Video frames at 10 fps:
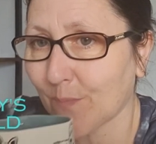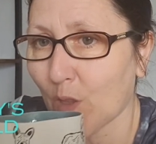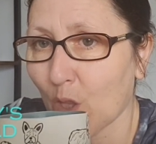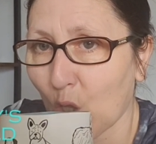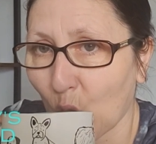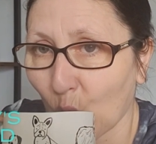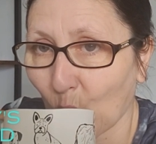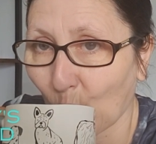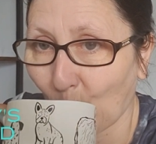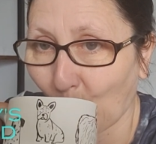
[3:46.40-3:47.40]

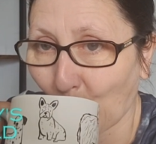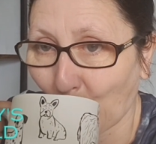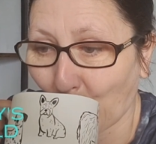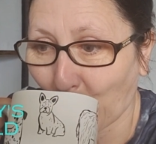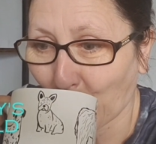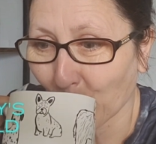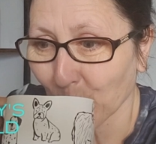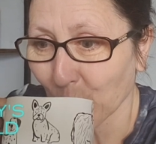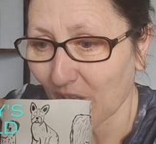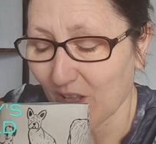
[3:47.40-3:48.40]

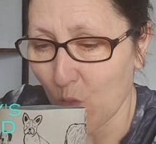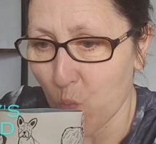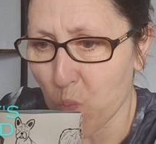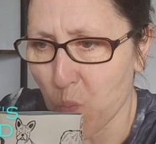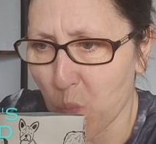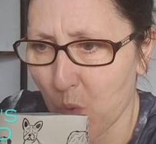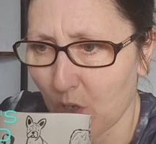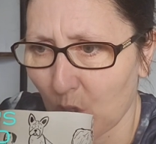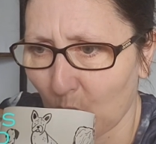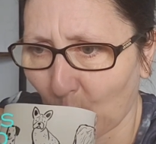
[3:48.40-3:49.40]

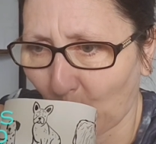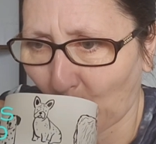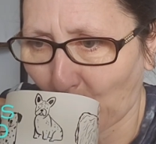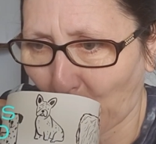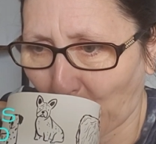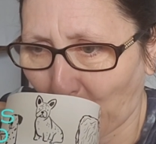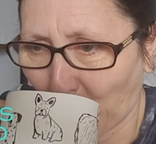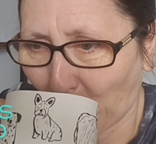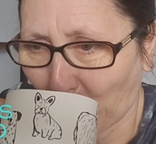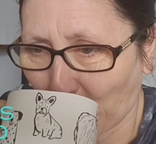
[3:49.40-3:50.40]

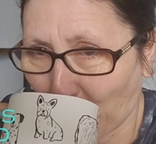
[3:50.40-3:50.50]
(silence)